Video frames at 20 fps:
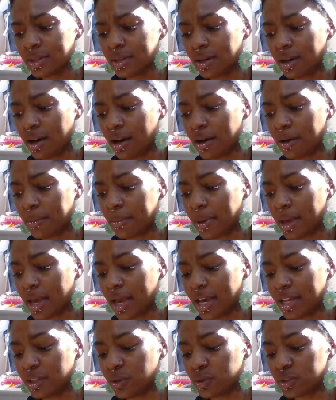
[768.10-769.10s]
and
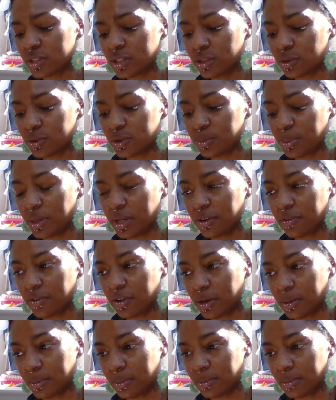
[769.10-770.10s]
usually they're spinning
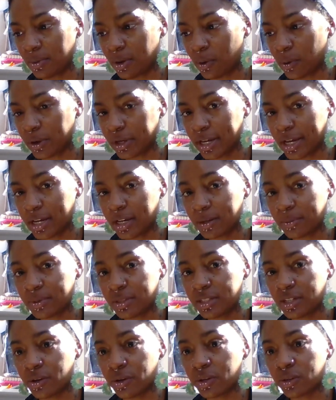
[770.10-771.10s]
from organic
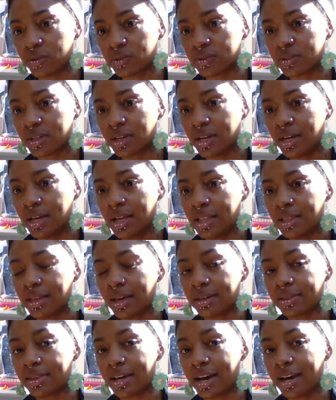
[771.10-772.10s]
materials
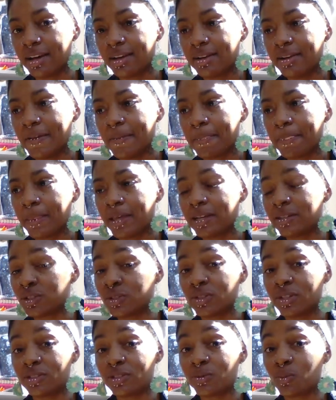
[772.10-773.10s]
like that.
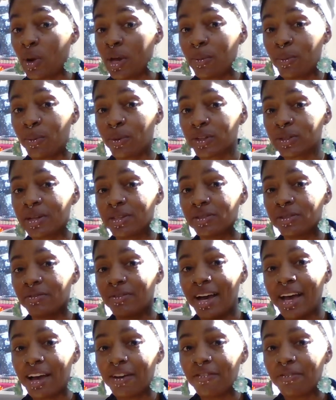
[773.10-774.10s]
It's way more expensive.
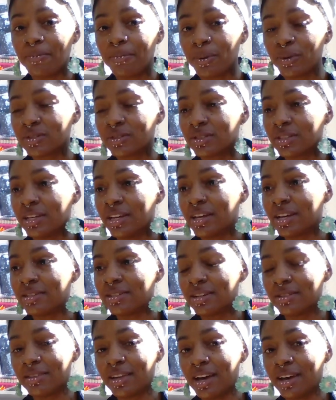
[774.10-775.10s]
I haven't personally
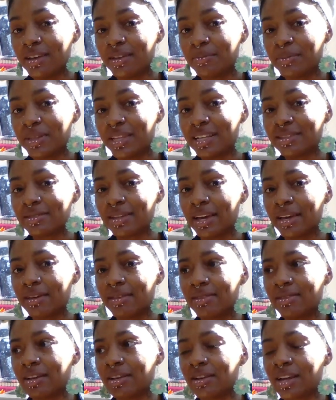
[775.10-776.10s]
done that, but that's like
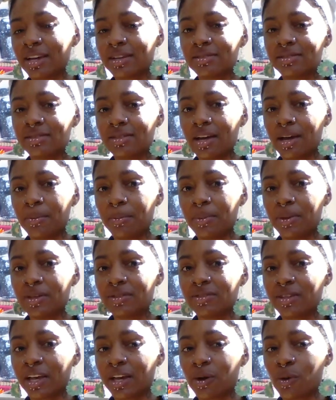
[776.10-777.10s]
the next step
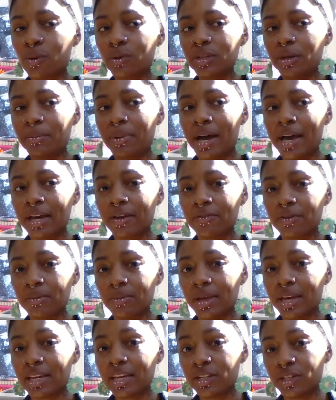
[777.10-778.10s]
is like only buying from
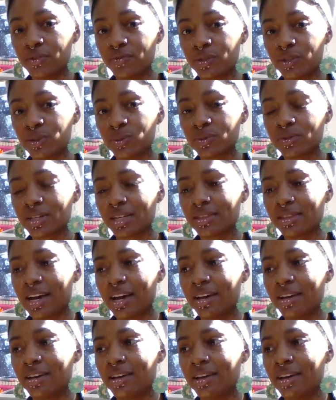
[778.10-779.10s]
like individuals like
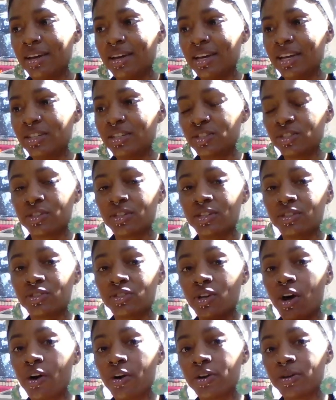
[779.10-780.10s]
that. It's
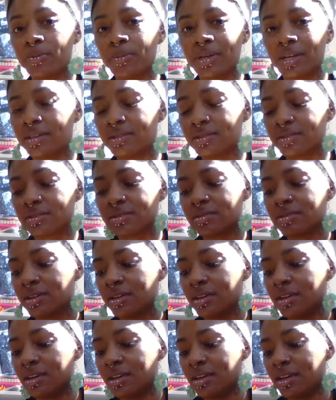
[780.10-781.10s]
hard because
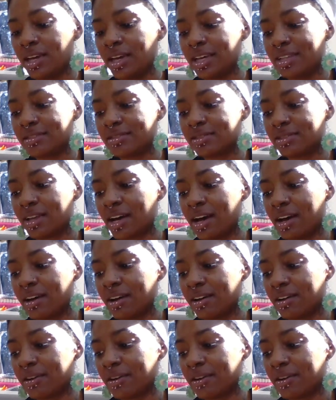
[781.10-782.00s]
it's not